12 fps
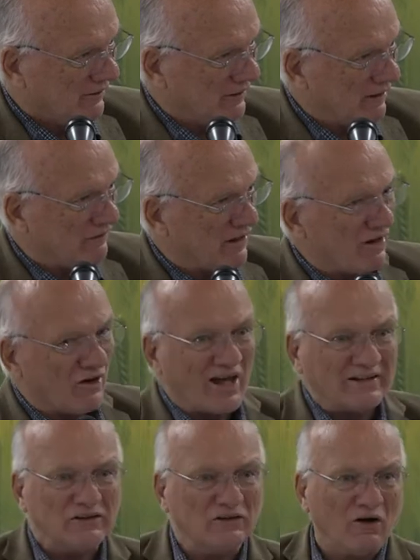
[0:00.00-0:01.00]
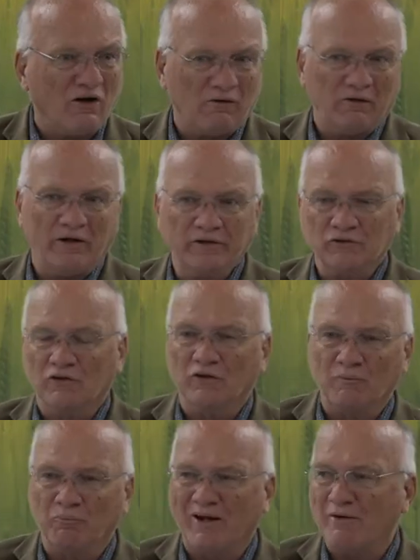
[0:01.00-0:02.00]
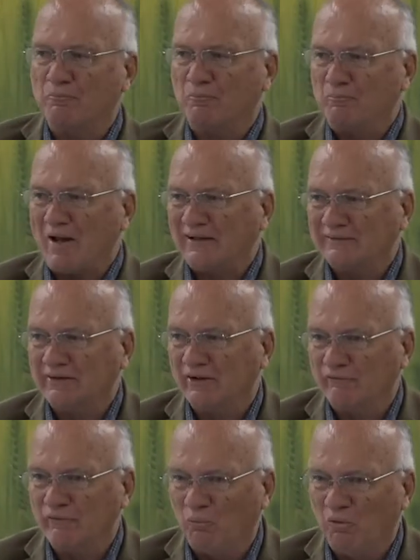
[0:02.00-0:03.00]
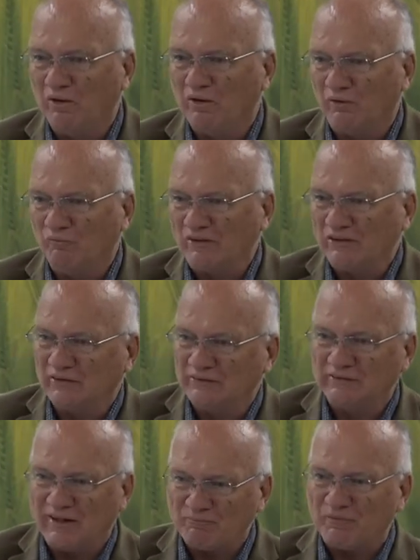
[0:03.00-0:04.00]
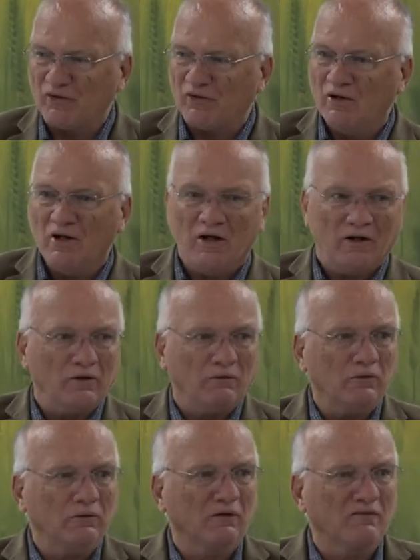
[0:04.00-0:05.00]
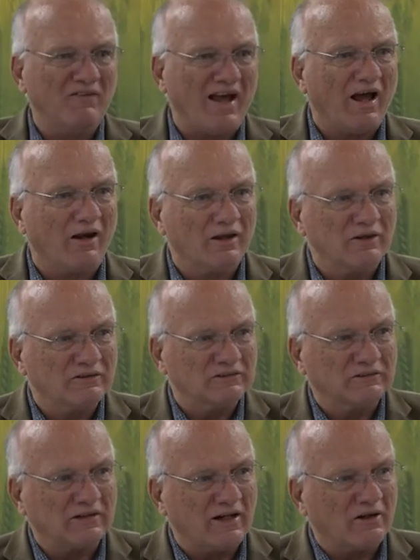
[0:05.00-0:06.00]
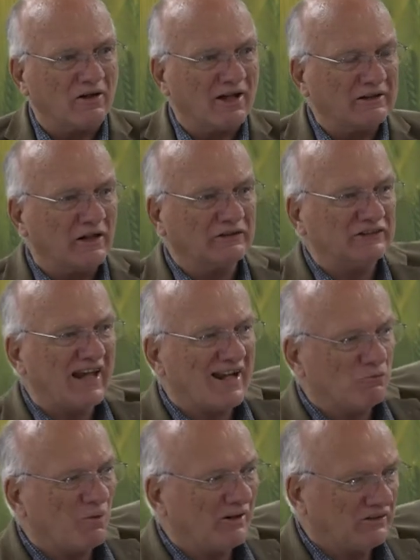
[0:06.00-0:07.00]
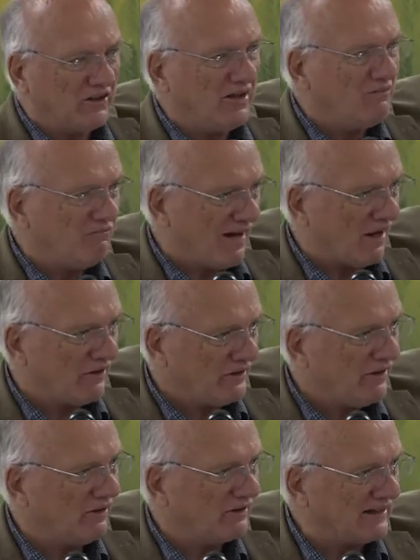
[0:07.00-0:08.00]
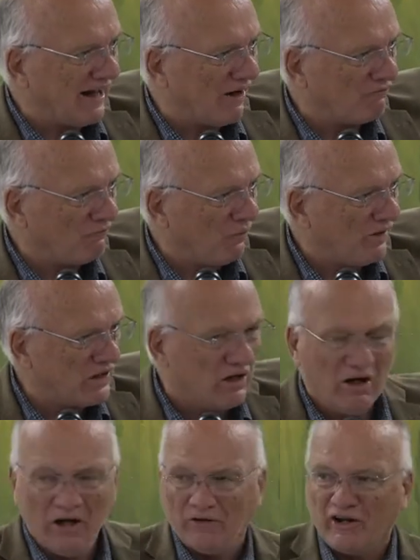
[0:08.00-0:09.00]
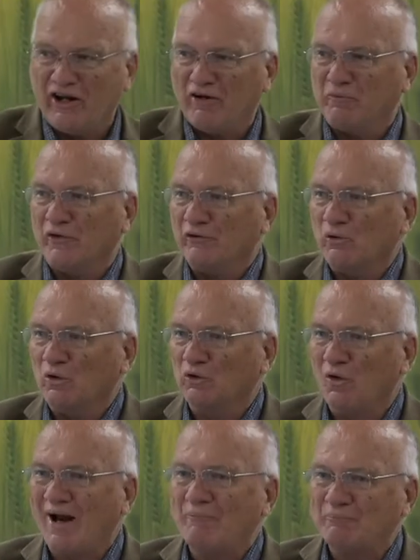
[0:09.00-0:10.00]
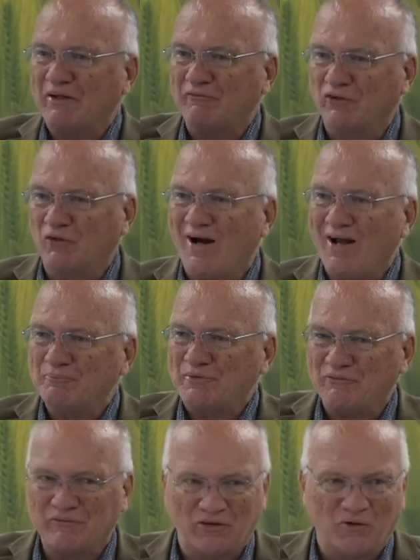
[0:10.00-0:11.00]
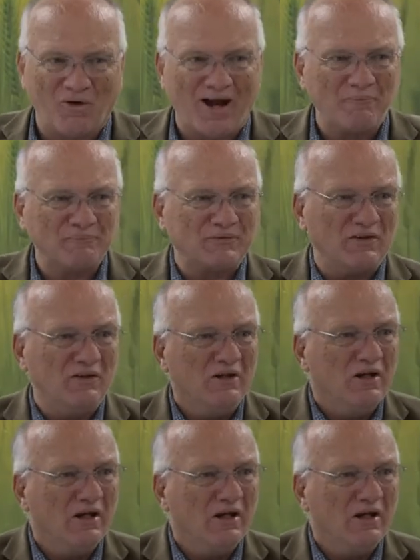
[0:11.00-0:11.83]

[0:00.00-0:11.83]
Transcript: They, they like to call Israel the breadbasket of the world because up there in the Hula Valley is kind of like our San Joaquin Valley here in California. They're able to grow crops after crops after crops, and,